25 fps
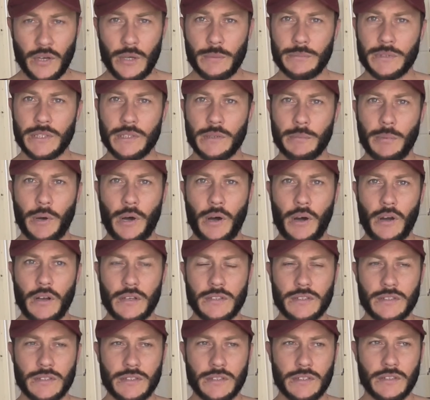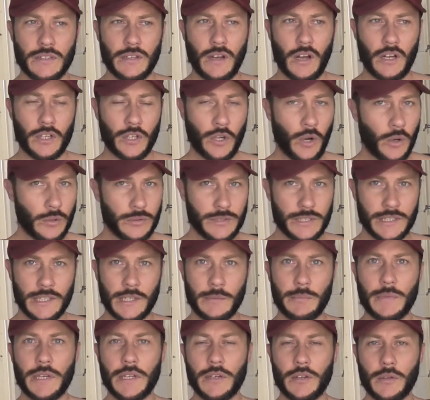times in the past. I
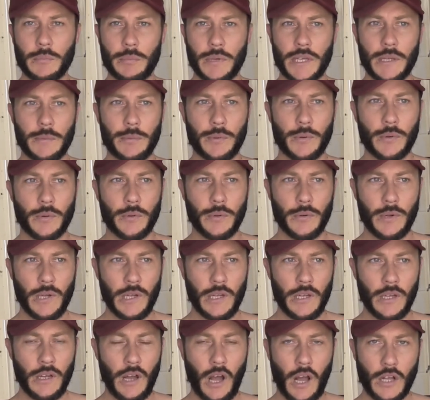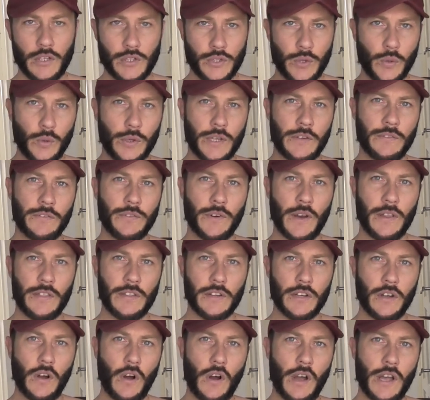constantly meet new people. I talk in front
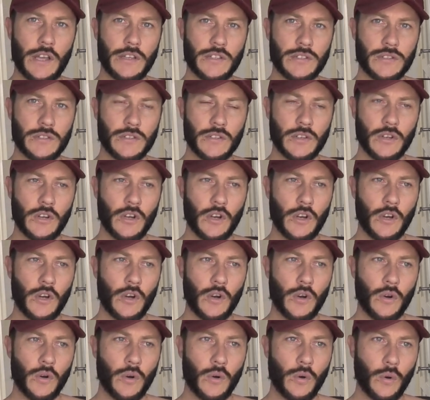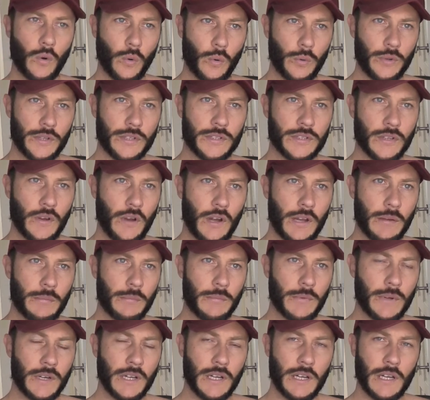of the guys all the
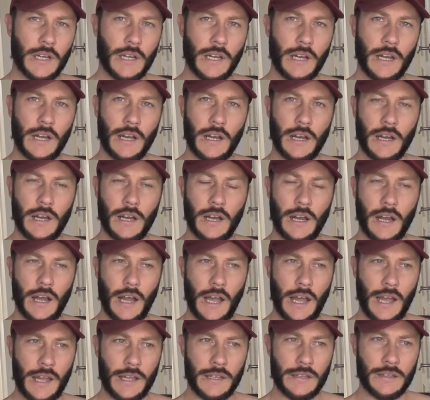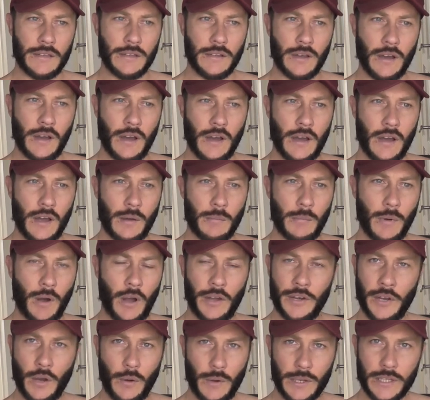time. And
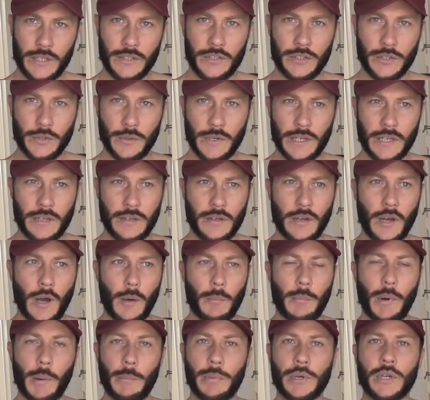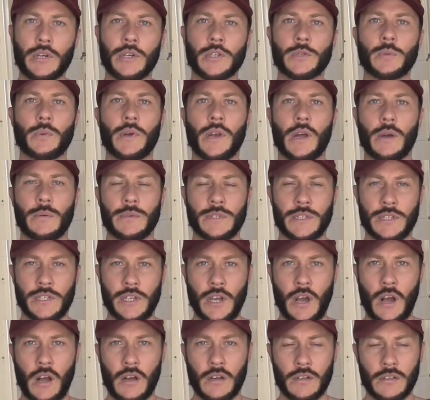I know I can do it. But because when I was
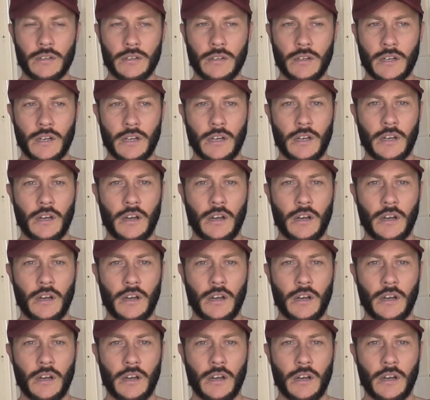young,